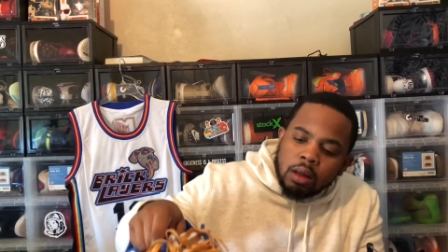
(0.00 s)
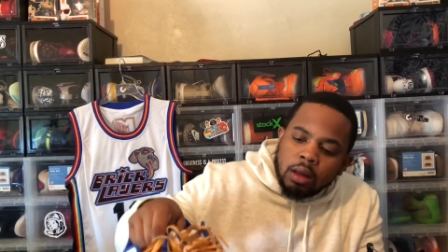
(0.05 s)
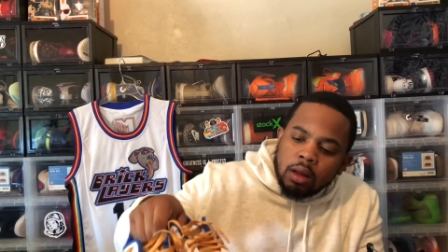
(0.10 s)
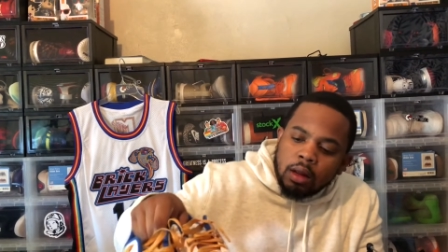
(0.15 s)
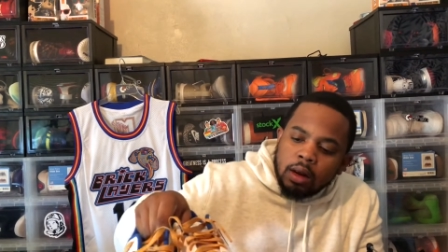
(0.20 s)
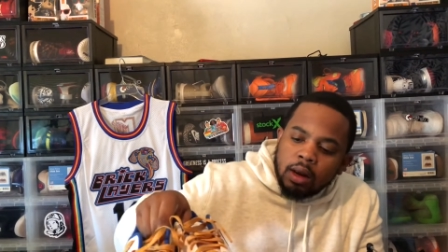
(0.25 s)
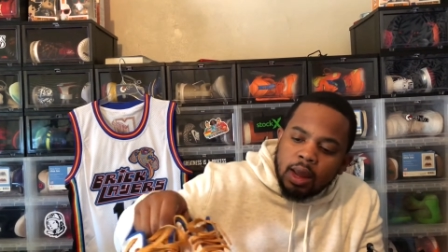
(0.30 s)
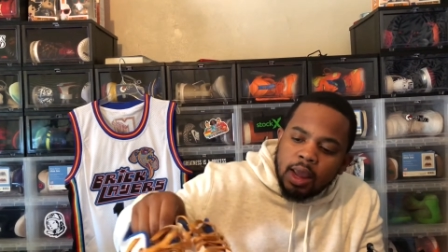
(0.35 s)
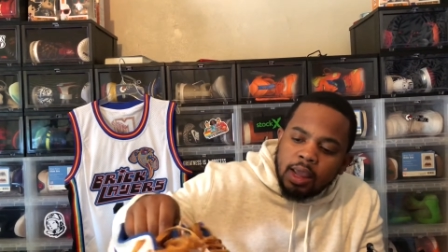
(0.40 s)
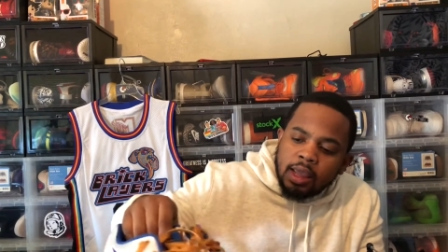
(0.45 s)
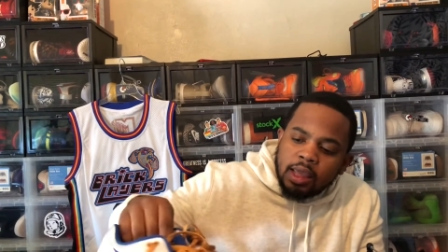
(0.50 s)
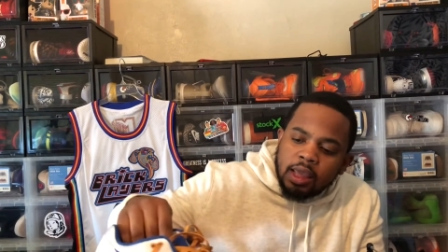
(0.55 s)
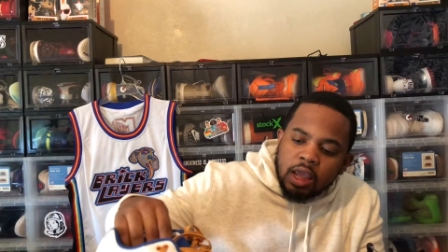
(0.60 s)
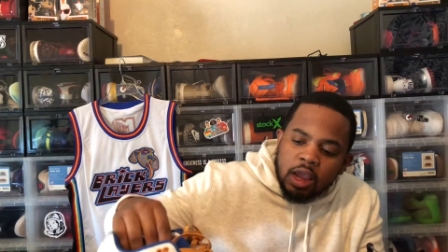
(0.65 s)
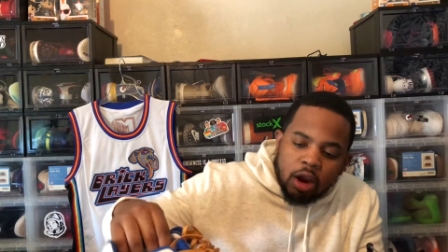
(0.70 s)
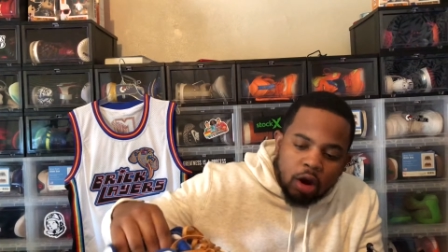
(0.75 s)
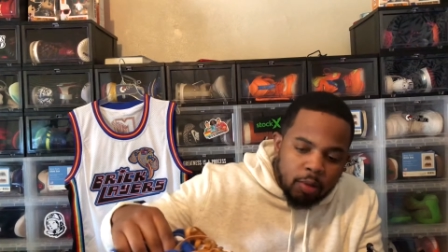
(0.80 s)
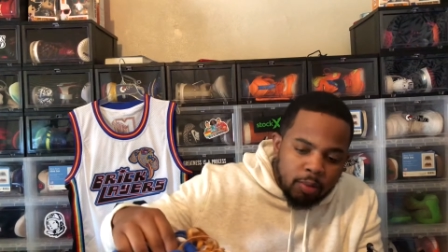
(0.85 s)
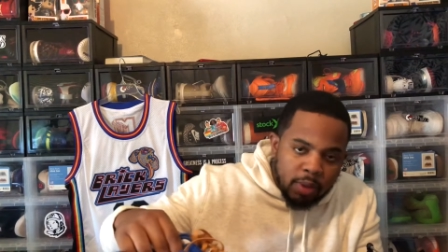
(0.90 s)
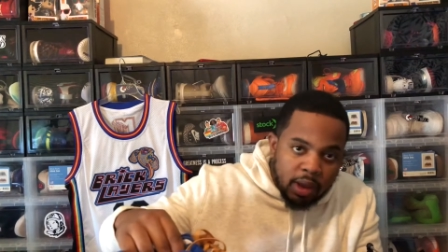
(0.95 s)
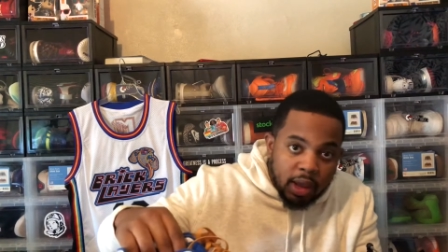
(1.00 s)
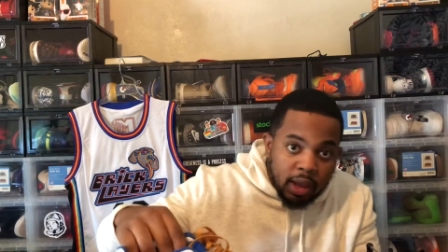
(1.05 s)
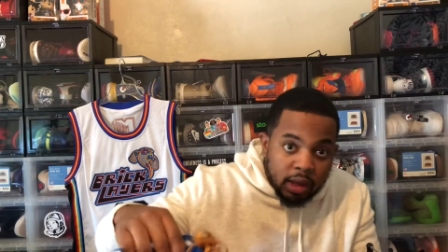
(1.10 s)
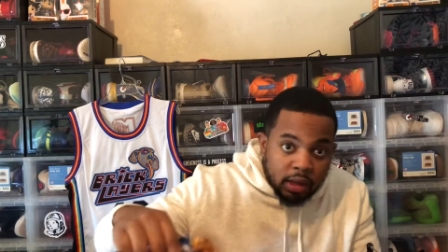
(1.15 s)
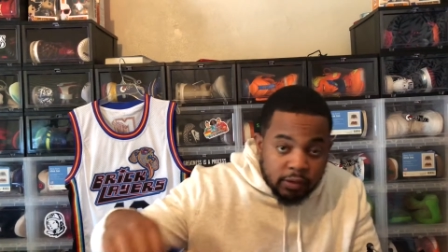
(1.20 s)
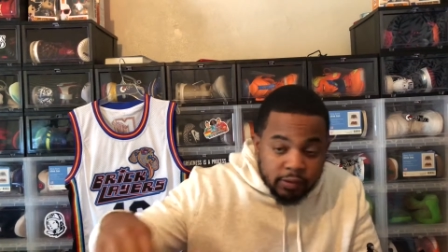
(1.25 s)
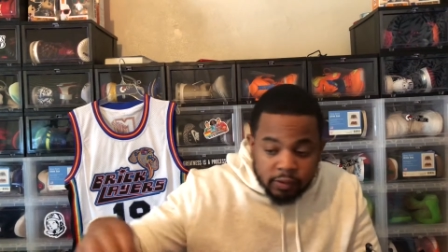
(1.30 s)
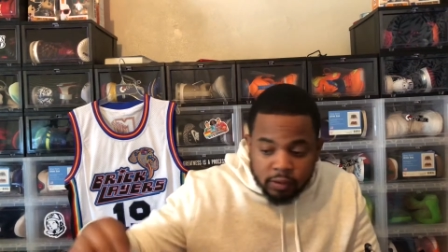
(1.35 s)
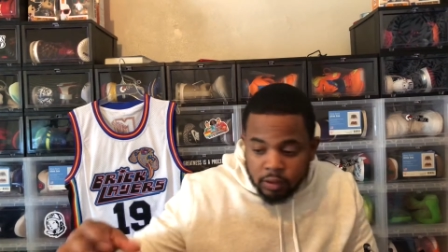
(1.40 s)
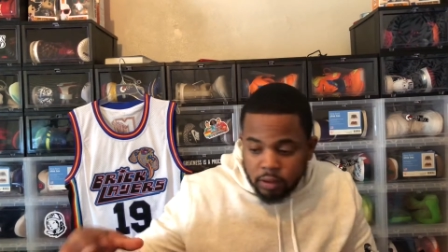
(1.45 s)
Nike Air
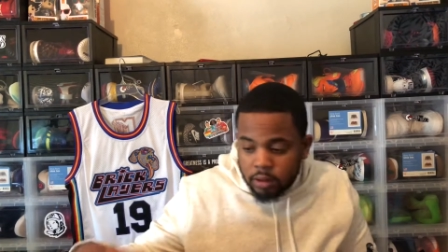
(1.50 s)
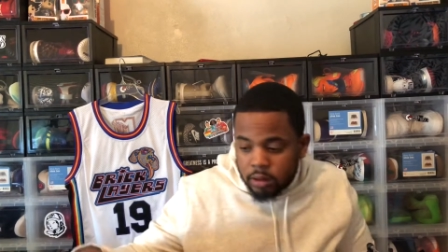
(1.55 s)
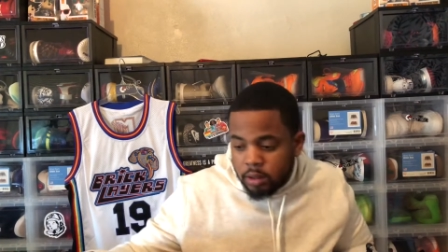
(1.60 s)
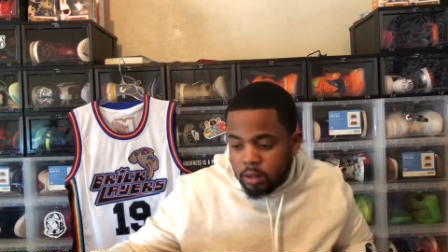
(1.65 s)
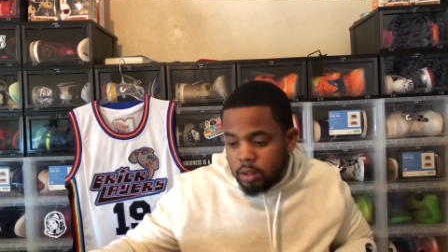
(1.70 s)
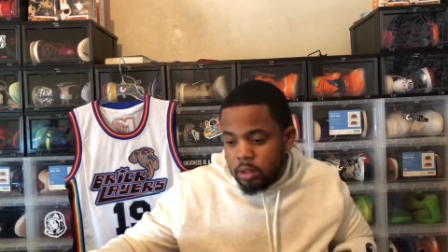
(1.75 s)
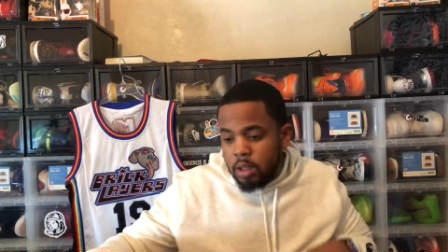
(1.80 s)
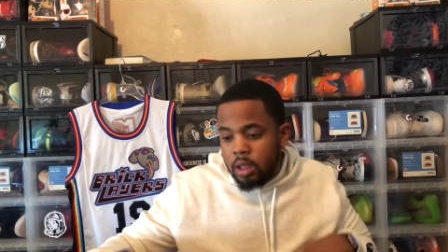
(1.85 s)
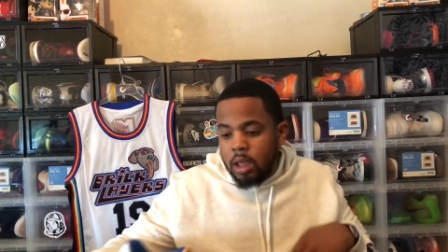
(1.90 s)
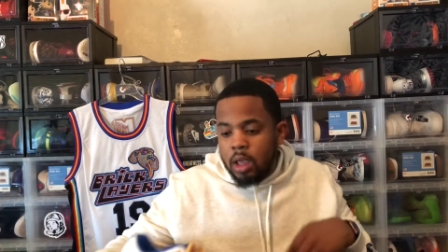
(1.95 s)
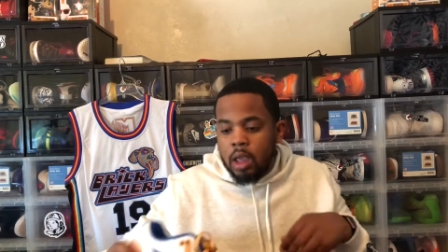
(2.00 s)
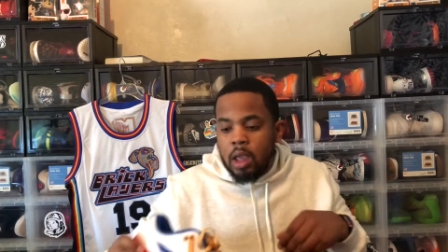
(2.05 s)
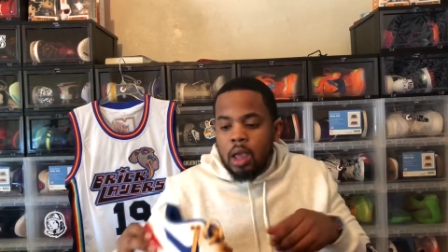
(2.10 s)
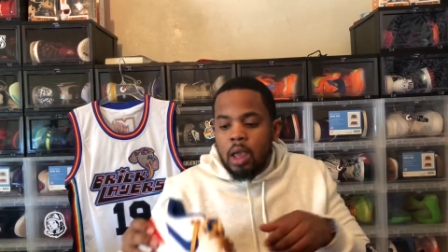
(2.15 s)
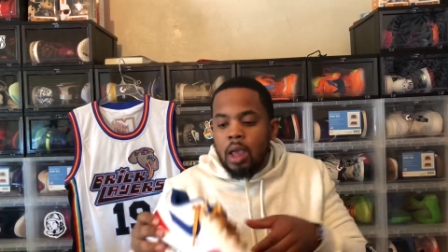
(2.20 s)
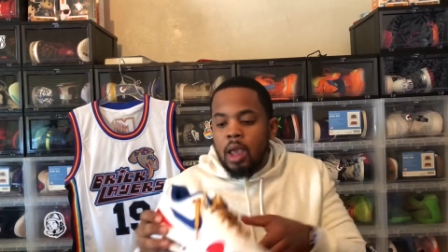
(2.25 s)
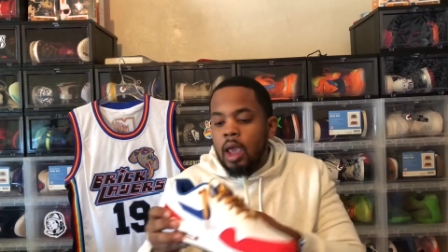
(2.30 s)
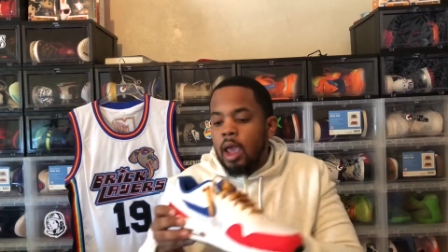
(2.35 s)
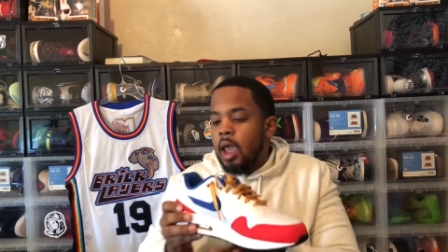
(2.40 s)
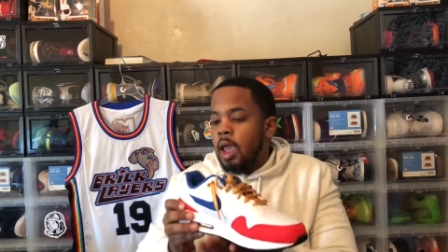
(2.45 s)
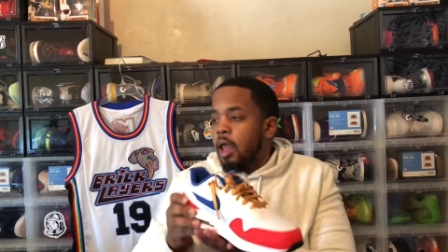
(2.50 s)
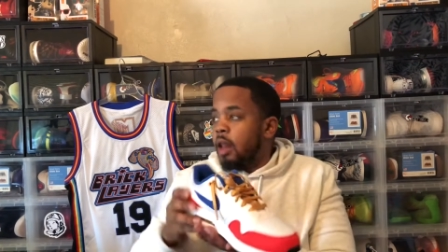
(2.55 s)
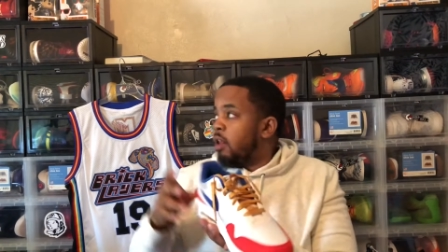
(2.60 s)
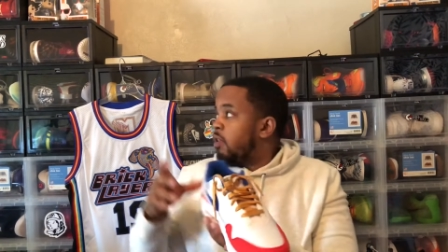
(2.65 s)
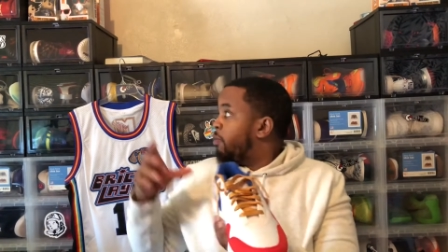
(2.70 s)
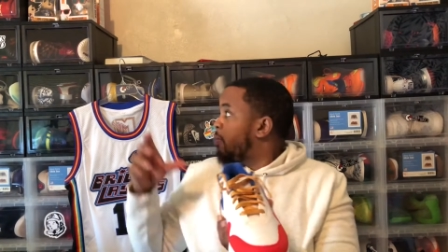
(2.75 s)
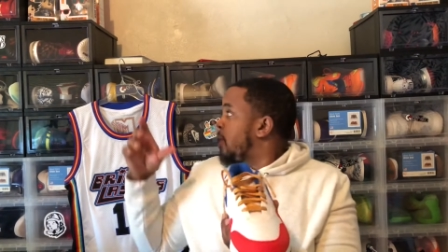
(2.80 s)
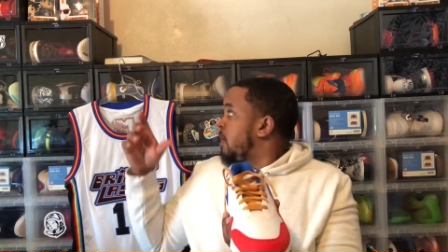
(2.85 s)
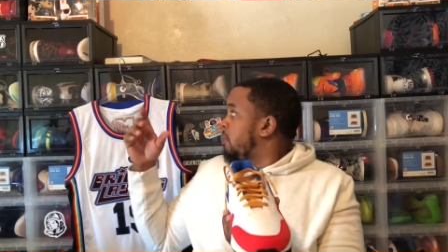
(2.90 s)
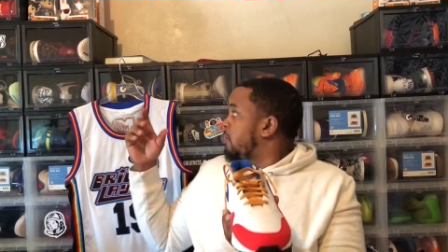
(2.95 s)
Max, and it's
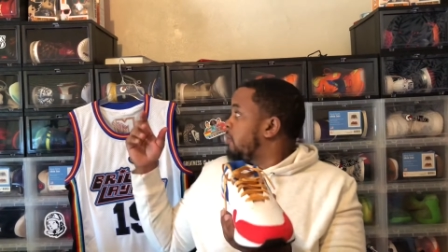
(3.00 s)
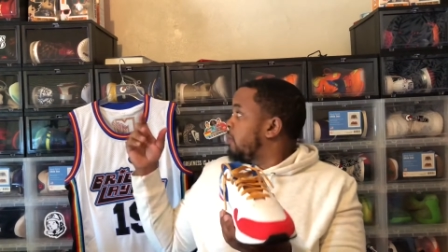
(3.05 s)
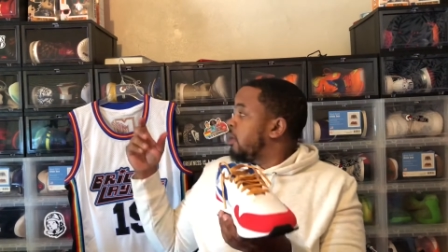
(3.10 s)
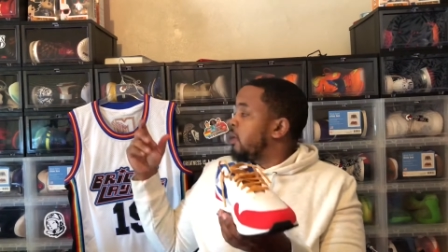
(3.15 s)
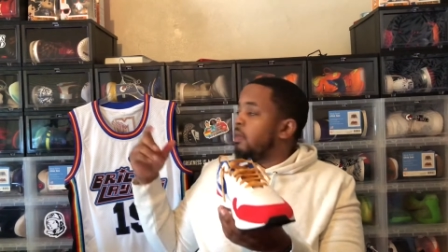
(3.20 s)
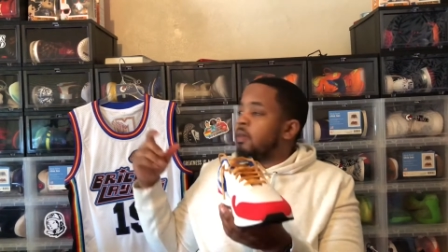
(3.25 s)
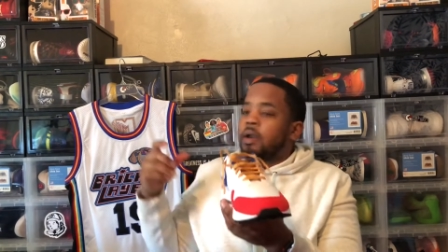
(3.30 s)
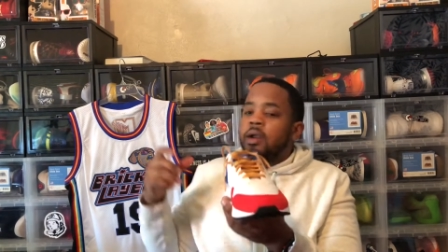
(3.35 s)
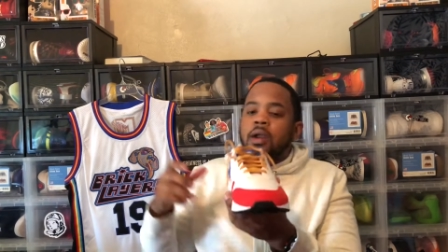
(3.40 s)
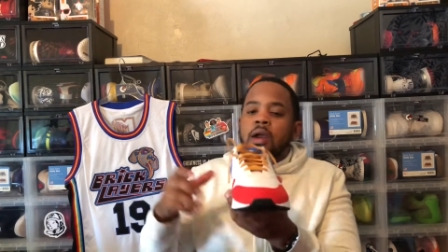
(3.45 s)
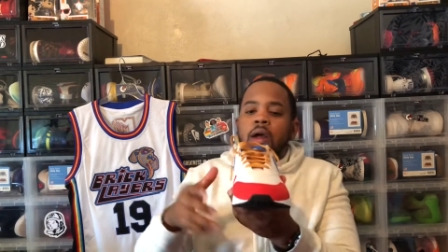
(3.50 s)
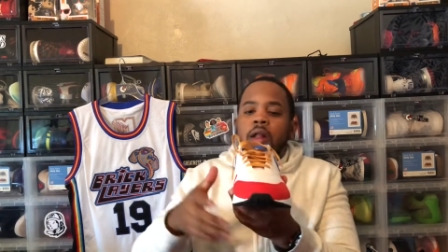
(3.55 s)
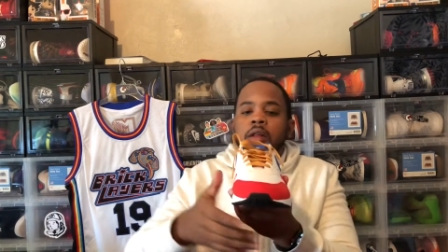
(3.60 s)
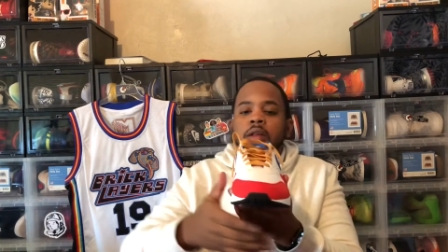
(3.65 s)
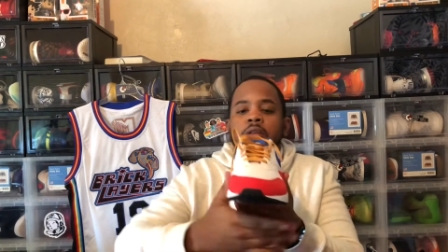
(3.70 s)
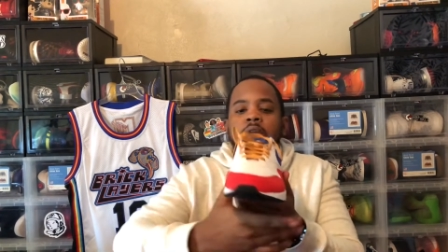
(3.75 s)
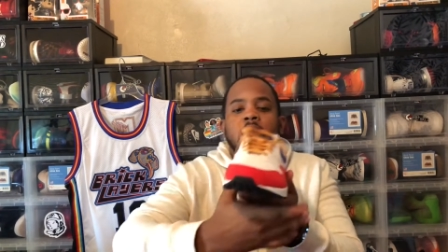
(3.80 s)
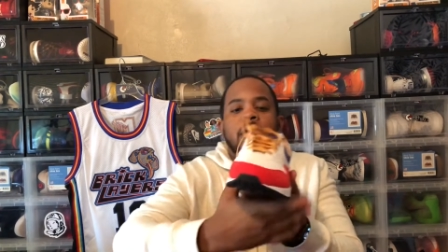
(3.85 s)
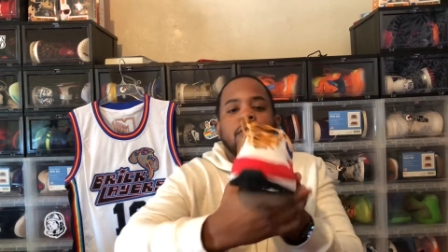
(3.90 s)
basically the colors of the